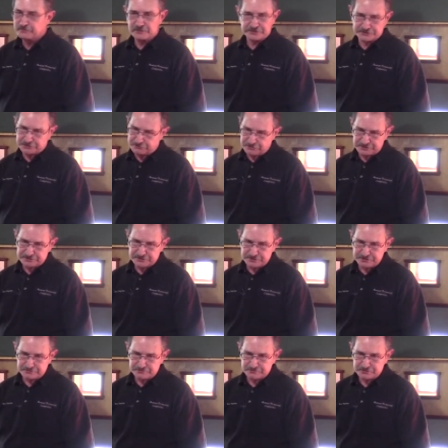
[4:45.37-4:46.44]
that's a great
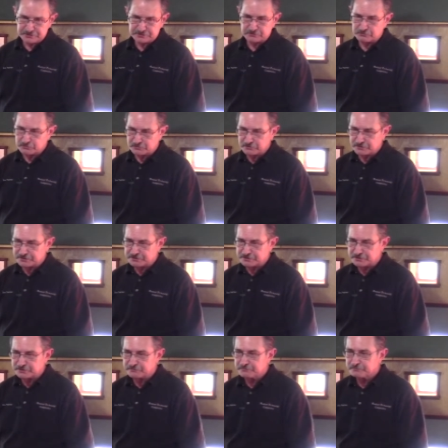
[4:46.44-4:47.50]
thing. It's a real great
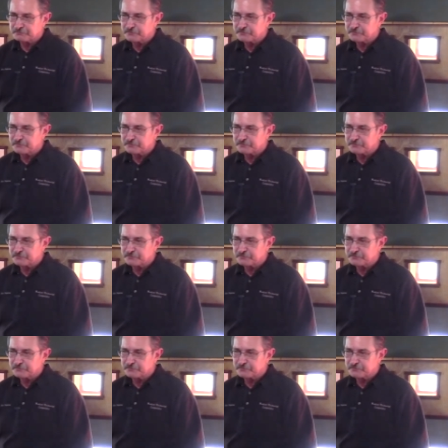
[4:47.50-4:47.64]
thing.